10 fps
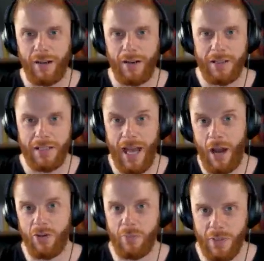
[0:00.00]
Let's
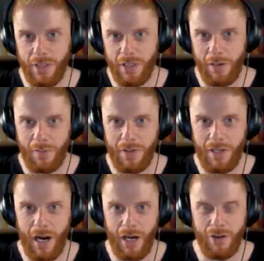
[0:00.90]
now jump into the different
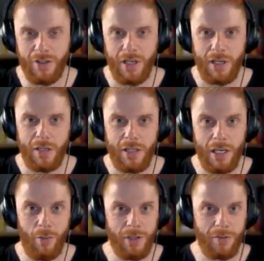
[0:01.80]
scenarios,
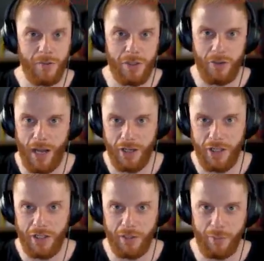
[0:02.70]
see what different
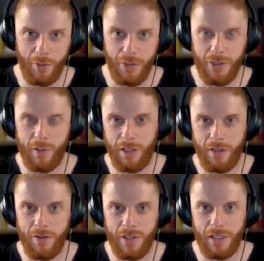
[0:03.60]
strategies and approaches we can
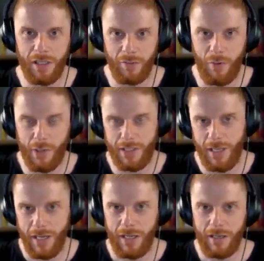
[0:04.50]
use. And then of course,
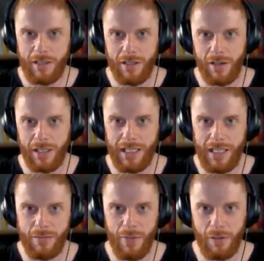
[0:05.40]
let's look at the
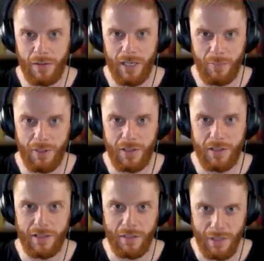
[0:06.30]
email
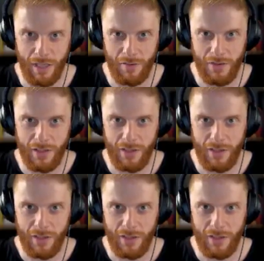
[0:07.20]
templates themselves.